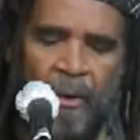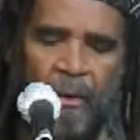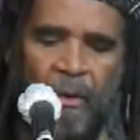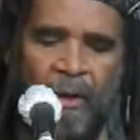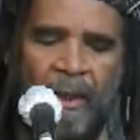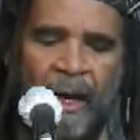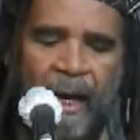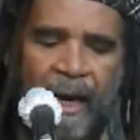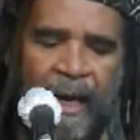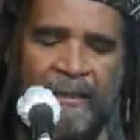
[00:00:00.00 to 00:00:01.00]
or
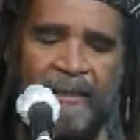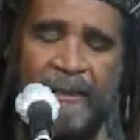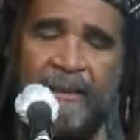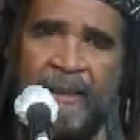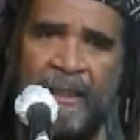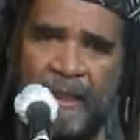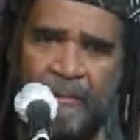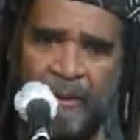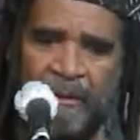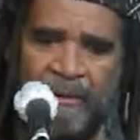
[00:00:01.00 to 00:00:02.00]
hazardous
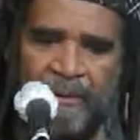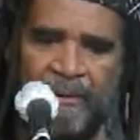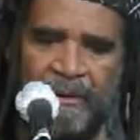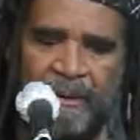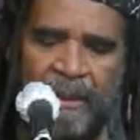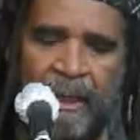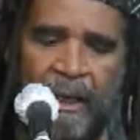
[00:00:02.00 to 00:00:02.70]
chemicals,